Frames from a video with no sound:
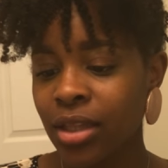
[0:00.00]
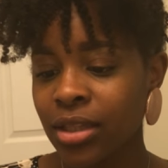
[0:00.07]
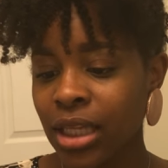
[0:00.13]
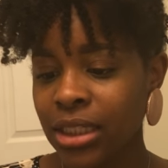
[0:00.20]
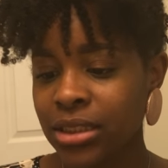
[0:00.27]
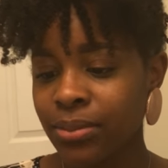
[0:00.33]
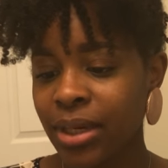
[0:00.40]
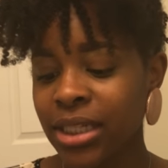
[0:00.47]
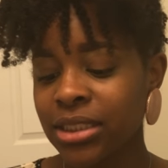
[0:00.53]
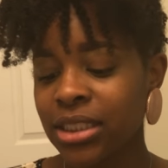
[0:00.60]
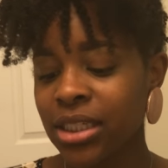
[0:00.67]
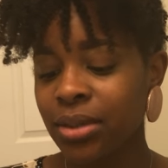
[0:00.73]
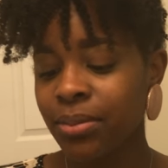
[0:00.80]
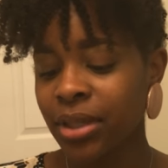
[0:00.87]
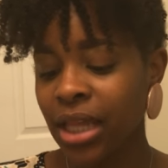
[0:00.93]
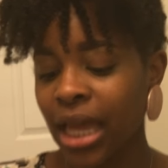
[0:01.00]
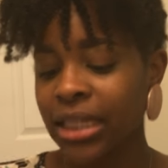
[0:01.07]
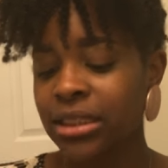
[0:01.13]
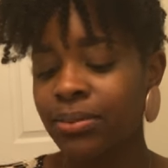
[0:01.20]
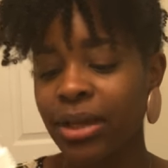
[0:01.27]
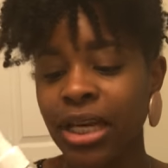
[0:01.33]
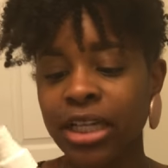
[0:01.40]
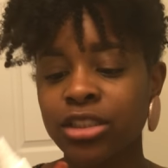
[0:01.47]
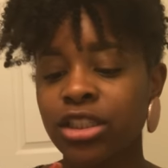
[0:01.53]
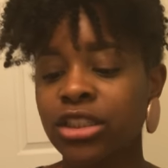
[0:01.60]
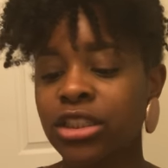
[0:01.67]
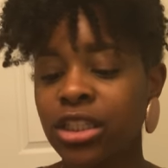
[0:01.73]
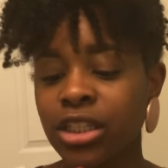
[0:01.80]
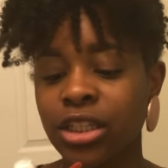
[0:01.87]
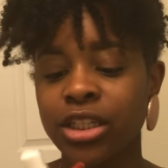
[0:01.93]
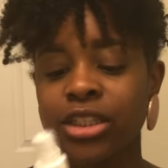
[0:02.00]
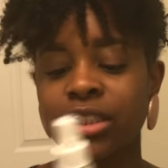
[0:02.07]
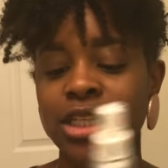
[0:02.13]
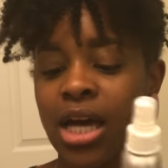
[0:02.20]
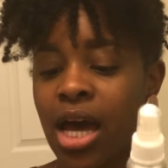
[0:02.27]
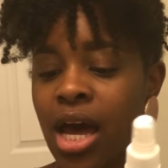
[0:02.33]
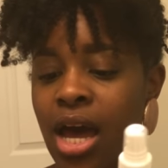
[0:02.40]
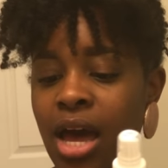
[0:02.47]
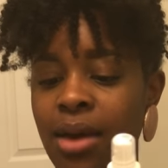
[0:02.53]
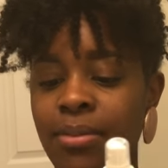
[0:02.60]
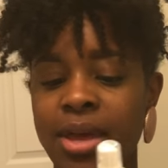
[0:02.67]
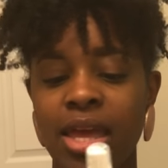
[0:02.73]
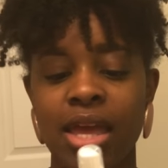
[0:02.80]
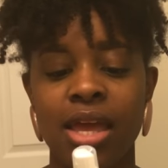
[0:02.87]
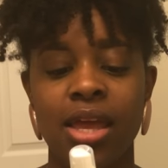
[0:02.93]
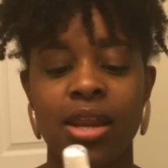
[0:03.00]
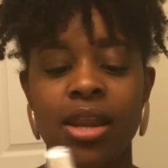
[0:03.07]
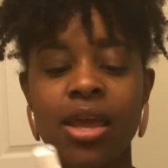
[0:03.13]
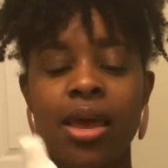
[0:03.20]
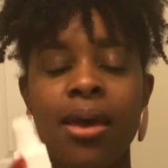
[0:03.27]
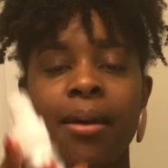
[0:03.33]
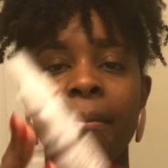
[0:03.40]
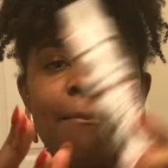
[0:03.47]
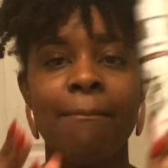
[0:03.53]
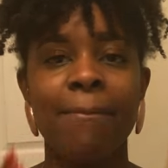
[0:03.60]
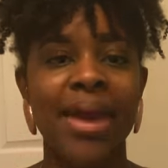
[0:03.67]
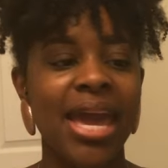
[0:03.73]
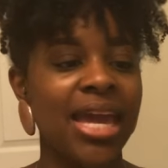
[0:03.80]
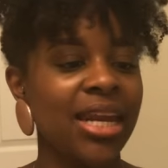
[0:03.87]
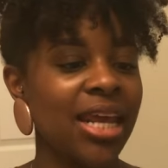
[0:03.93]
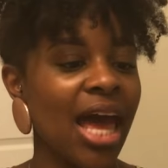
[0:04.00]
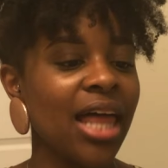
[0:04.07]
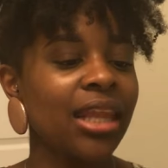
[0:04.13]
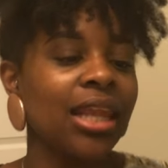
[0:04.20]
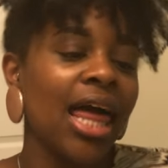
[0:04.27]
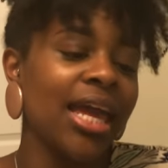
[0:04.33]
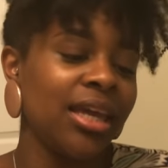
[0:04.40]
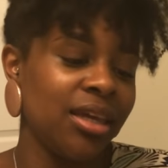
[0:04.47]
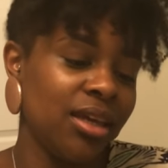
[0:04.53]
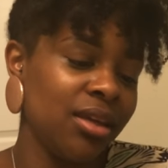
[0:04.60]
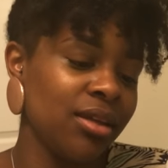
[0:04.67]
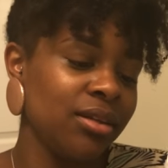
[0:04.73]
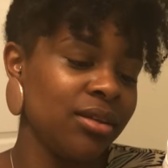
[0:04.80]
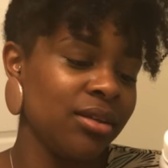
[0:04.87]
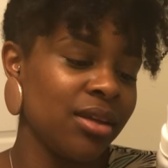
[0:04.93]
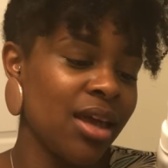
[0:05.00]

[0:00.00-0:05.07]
like somebody did it, but like somebody actually took their time and made it. I like it.